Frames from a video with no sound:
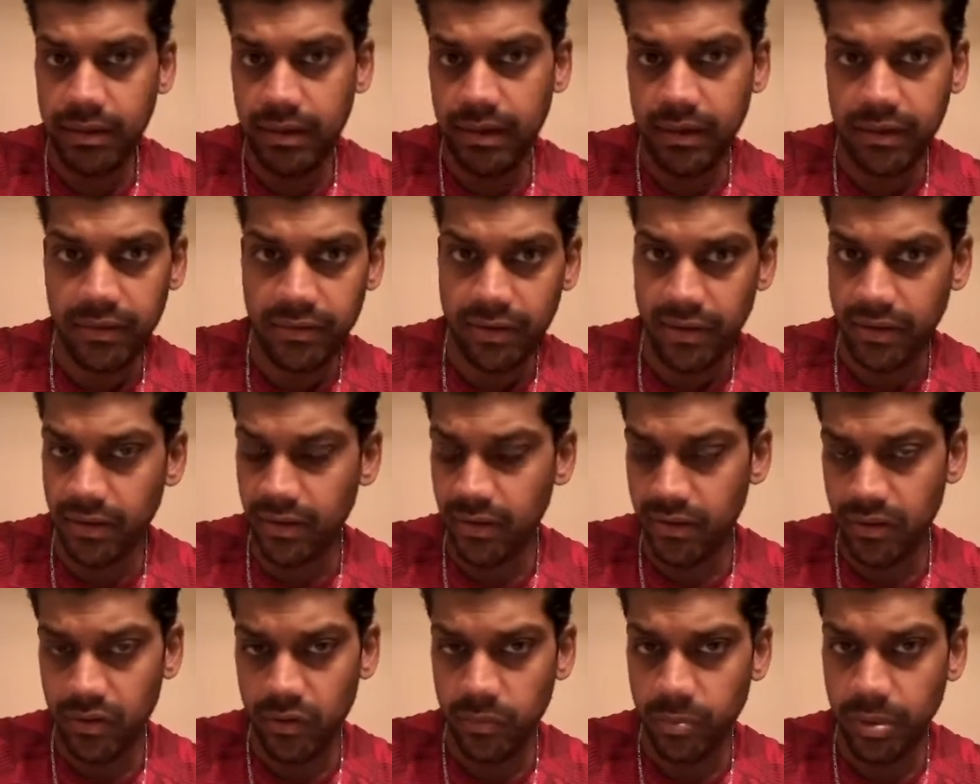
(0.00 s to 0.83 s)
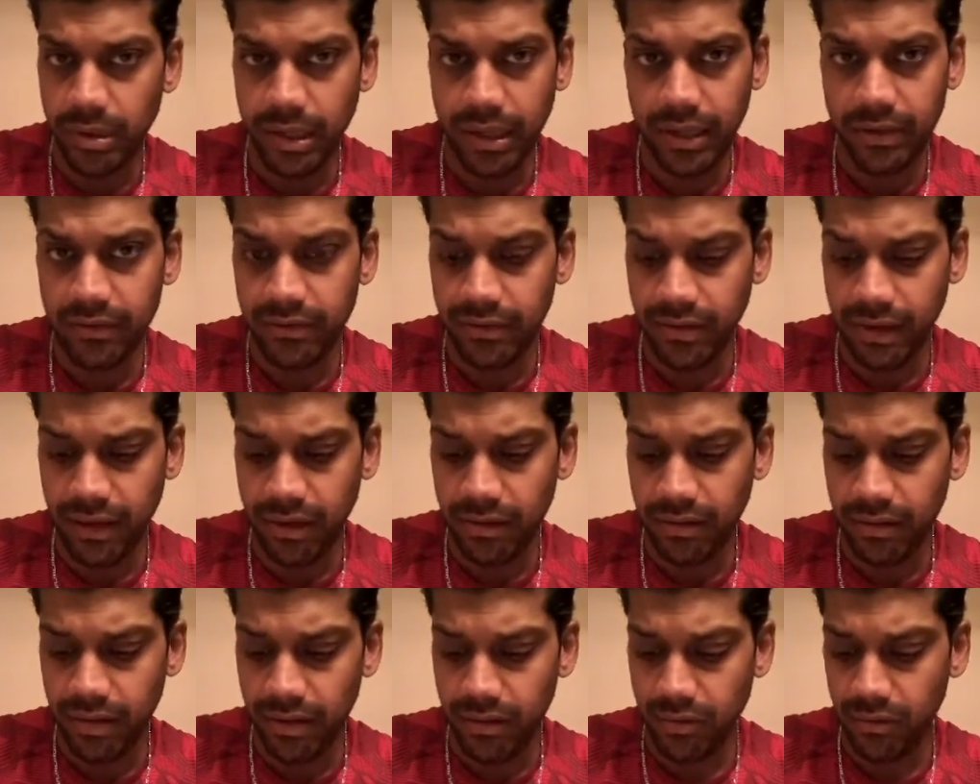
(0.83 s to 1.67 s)
is at the new place
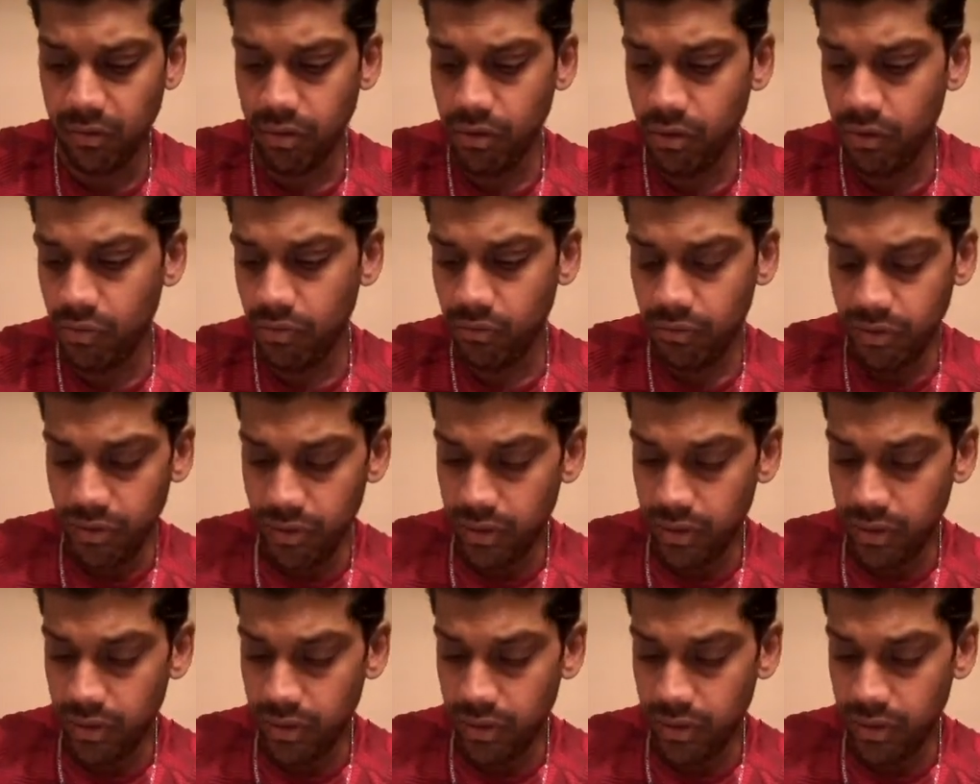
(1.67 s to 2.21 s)
yet. I don't know.